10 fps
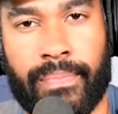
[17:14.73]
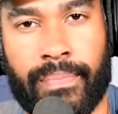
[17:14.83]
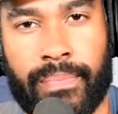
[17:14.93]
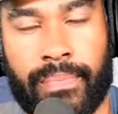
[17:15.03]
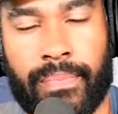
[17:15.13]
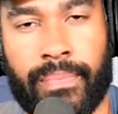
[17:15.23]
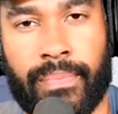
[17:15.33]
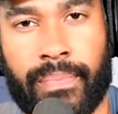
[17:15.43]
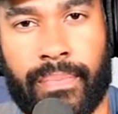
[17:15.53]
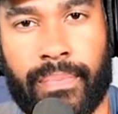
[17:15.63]

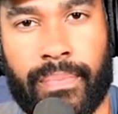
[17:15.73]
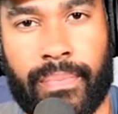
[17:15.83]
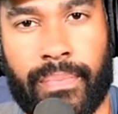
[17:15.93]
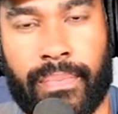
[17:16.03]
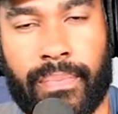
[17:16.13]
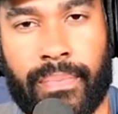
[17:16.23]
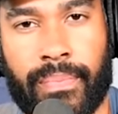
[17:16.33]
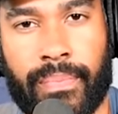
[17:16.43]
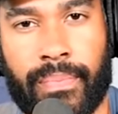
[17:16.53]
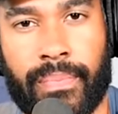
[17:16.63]

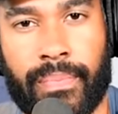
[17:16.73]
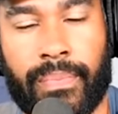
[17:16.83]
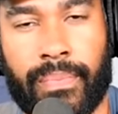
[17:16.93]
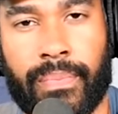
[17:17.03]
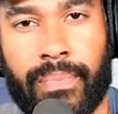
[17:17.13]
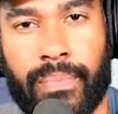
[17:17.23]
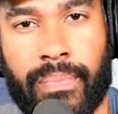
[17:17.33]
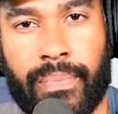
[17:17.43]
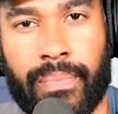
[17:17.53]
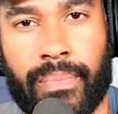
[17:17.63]

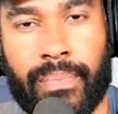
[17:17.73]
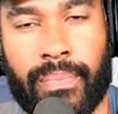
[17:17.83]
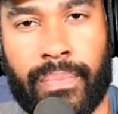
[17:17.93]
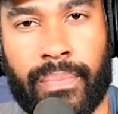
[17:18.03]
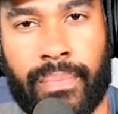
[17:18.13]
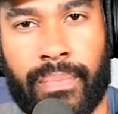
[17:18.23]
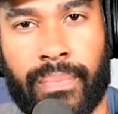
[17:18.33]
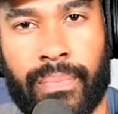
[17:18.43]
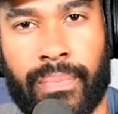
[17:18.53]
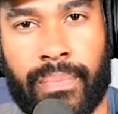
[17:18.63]

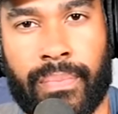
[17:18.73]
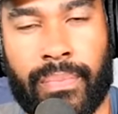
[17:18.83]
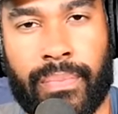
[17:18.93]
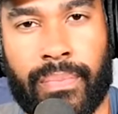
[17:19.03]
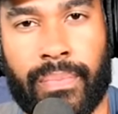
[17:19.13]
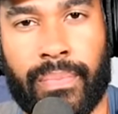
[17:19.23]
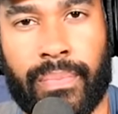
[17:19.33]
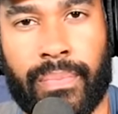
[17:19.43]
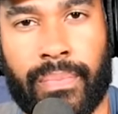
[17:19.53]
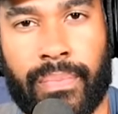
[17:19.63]

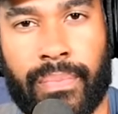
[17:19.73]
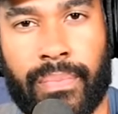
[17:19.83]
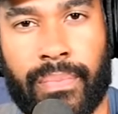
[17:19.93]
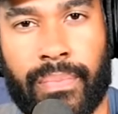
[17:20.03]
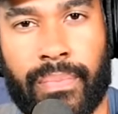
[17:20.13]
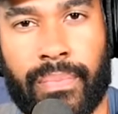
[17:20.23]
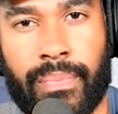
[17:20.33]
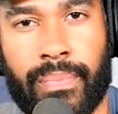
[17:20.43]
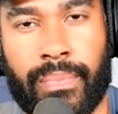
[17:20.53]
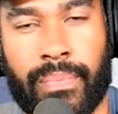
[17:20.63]

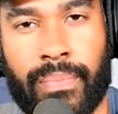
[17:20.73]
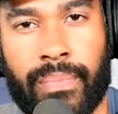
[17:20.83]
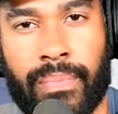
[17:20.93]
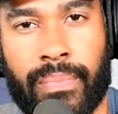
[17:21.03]
The person shown says nothing.